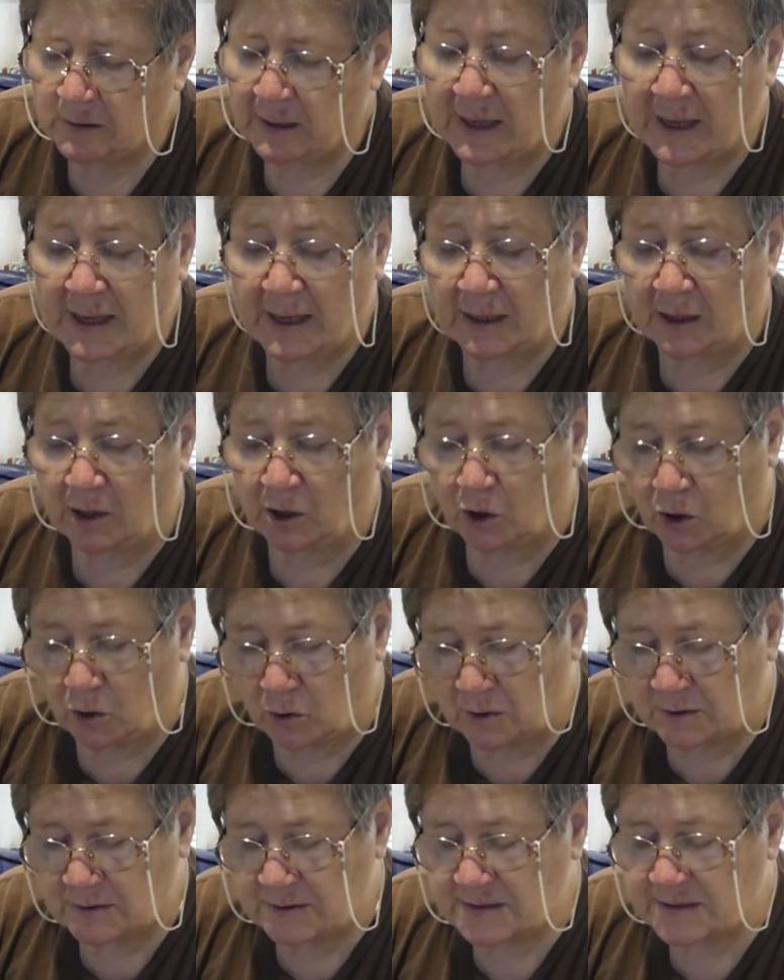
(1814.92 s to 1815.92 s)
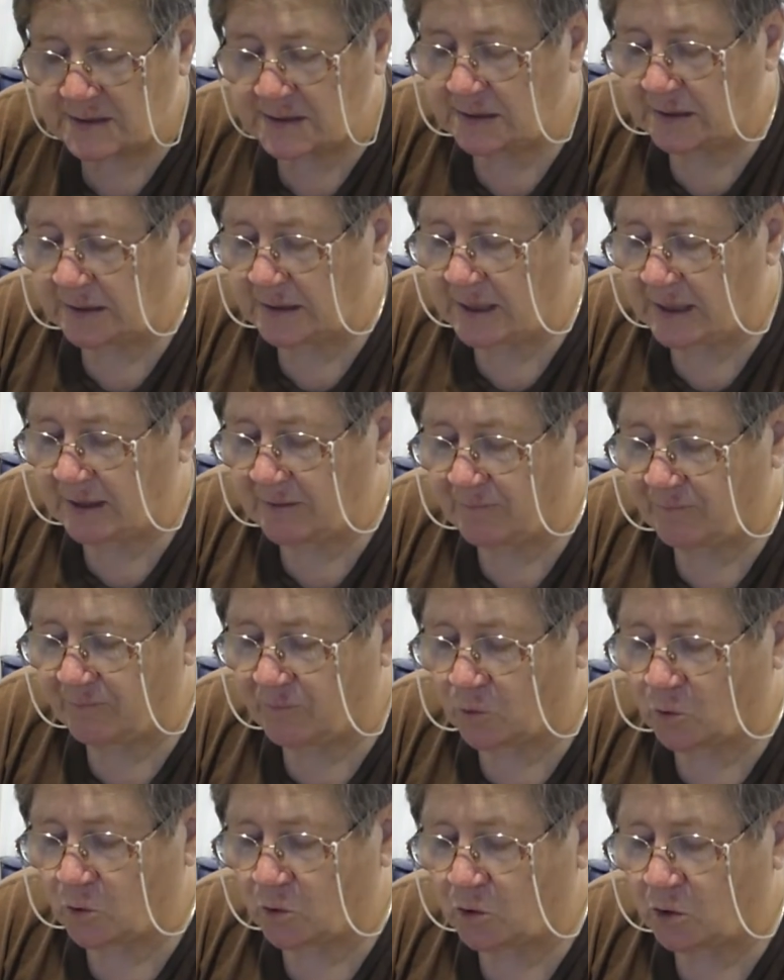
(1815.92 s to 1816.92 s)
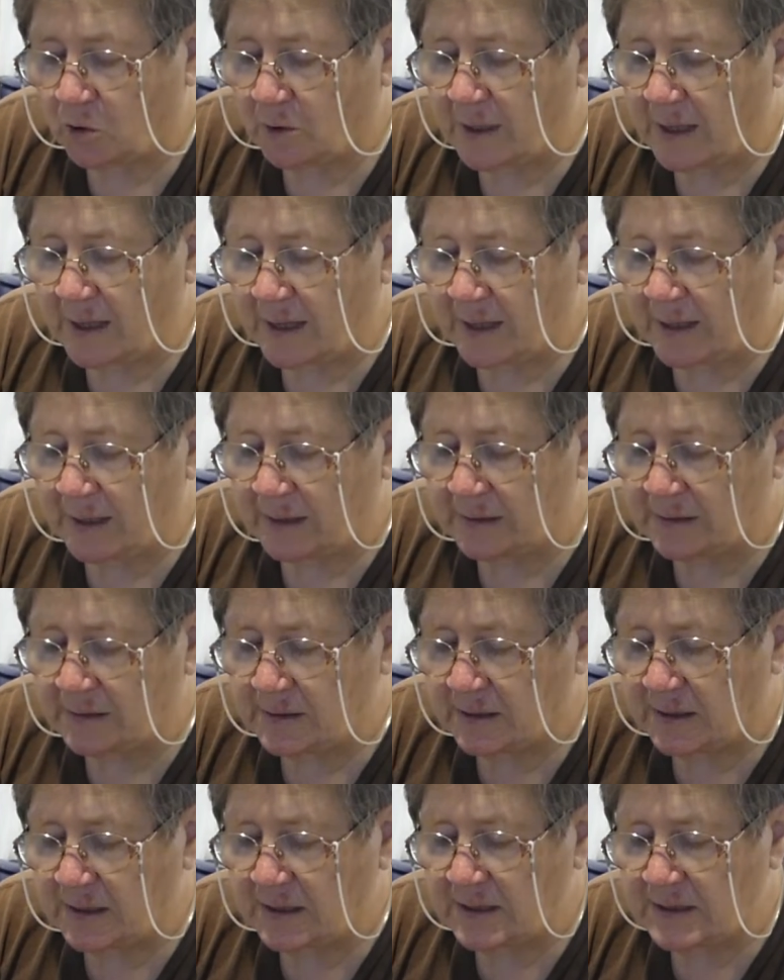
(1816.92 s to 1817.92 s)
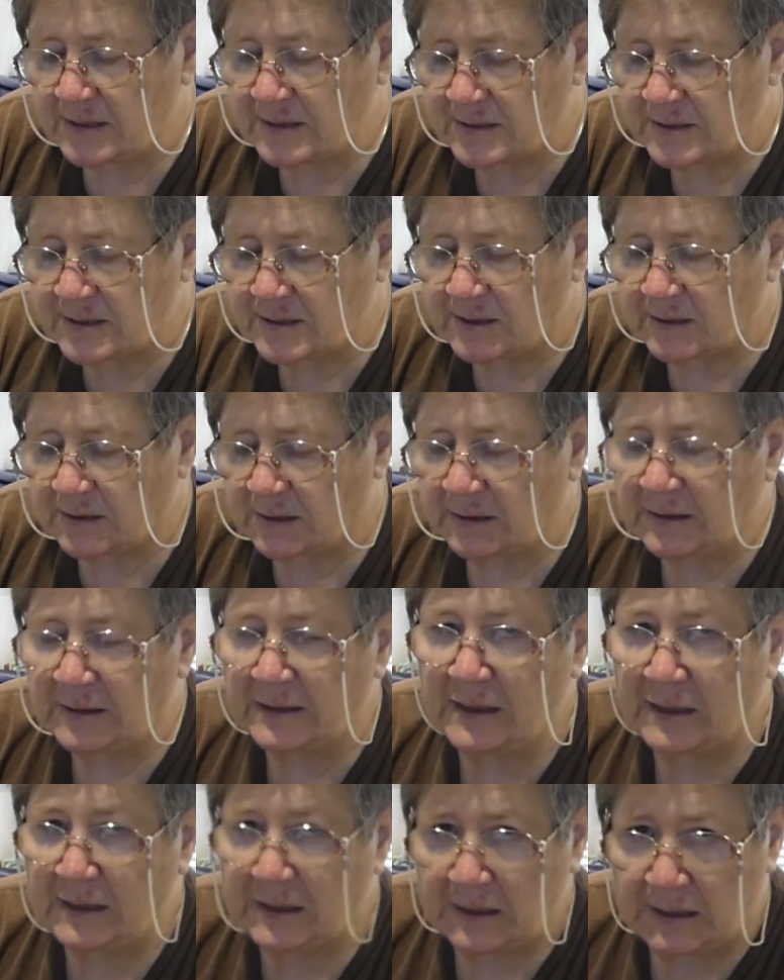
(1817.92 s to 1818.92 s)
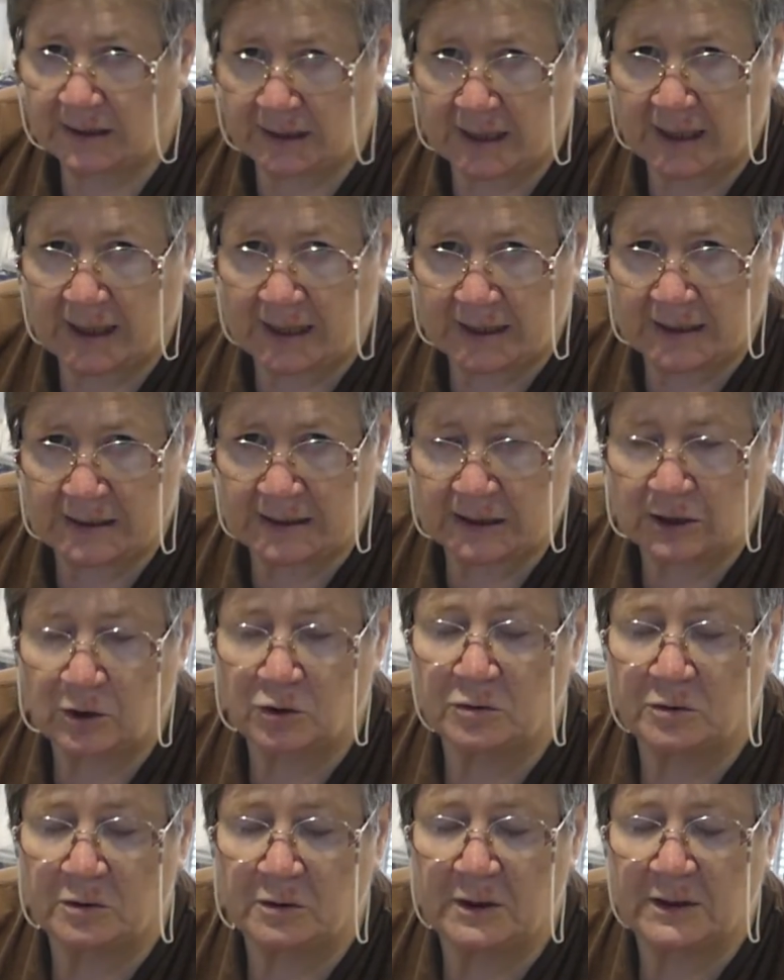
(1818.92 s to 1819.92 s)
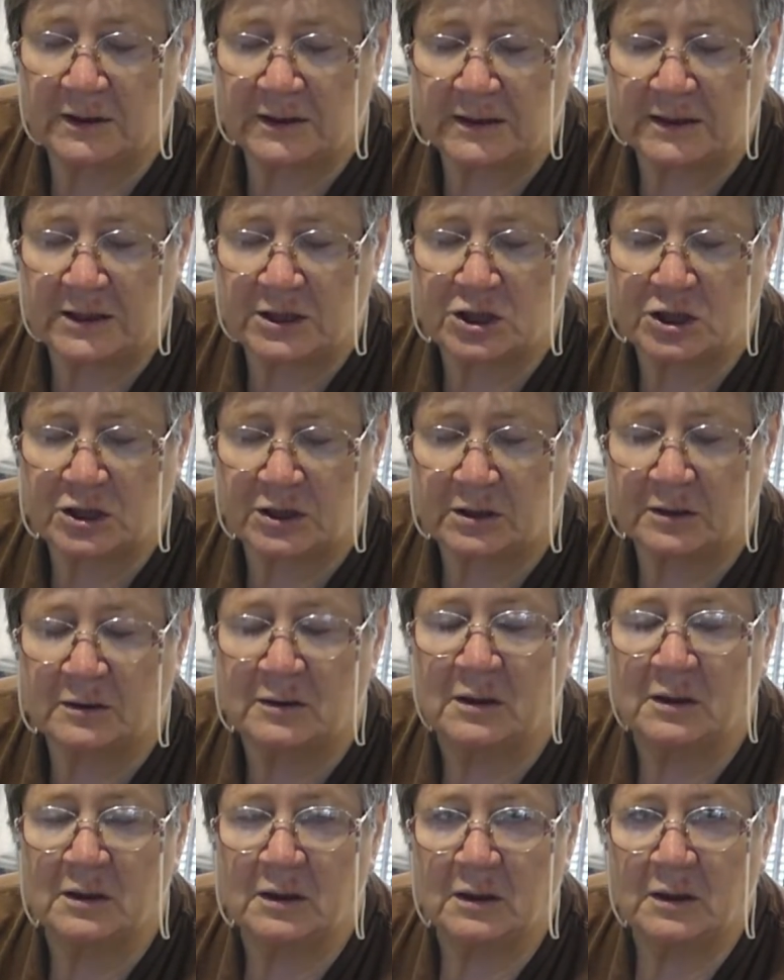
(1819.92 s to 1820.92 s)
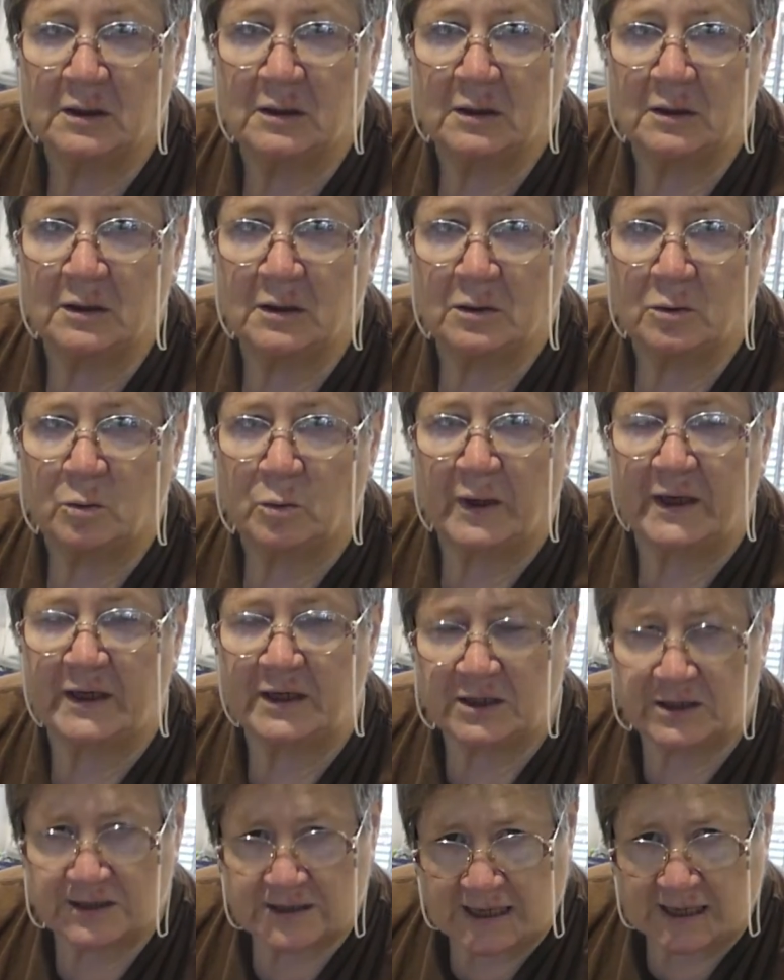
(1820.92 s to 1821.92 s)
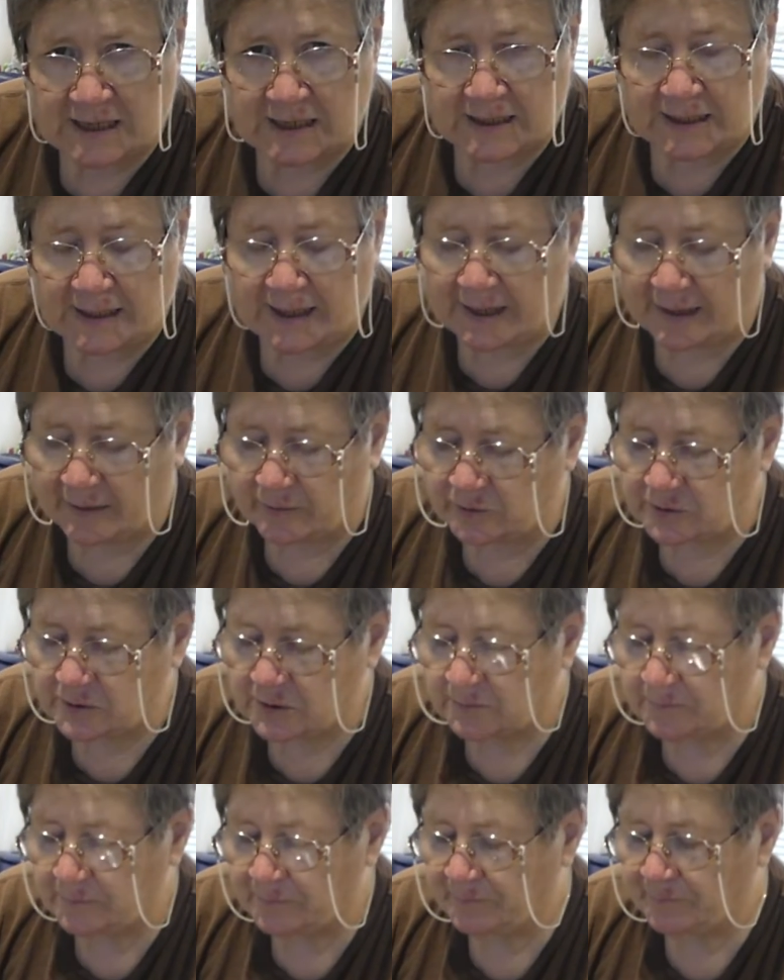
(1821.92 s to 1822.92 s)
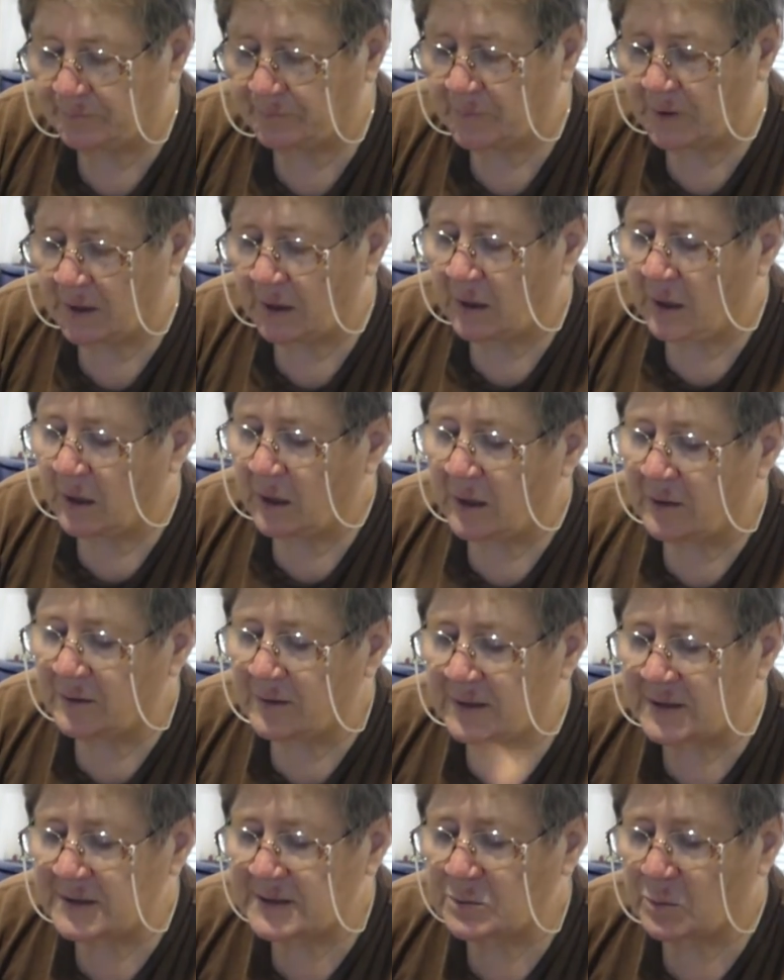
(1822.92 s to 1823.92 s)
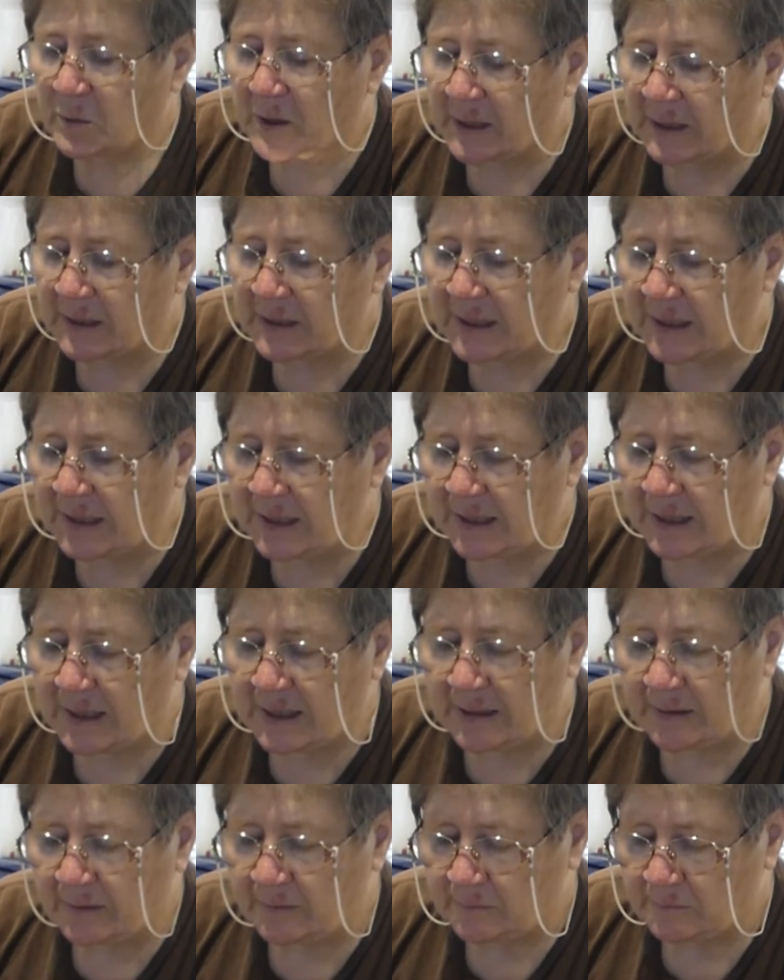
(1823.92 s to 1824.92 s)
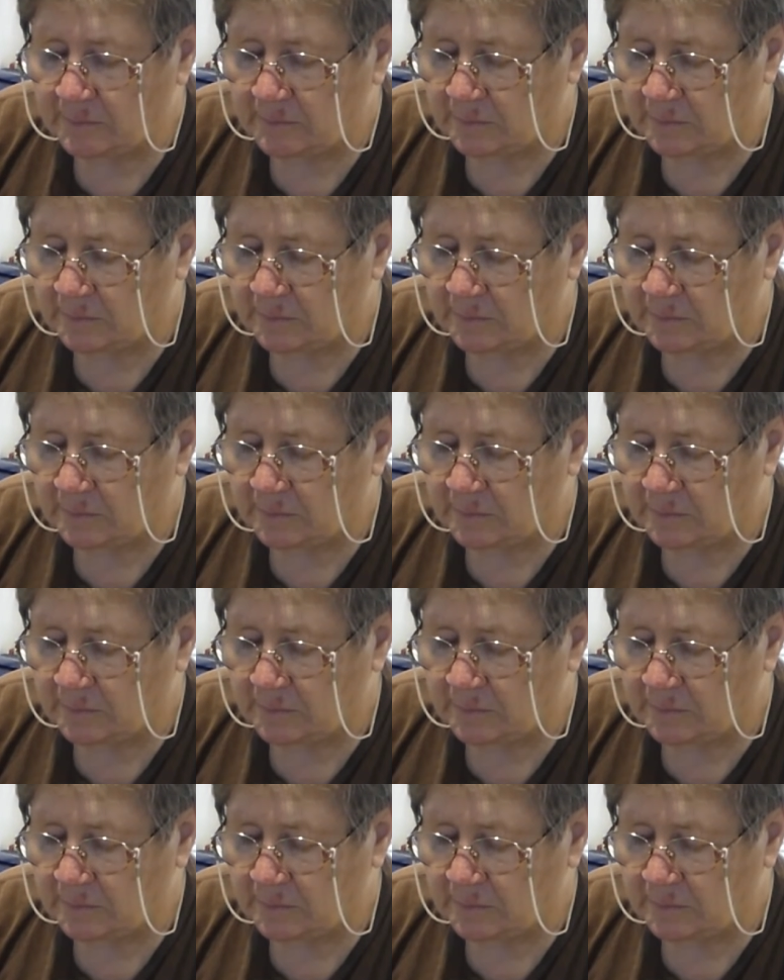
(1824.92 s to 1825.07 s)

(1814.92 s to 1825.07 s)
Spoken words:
how long it's in there for, and is the lid in any good condition when you take it out. This one here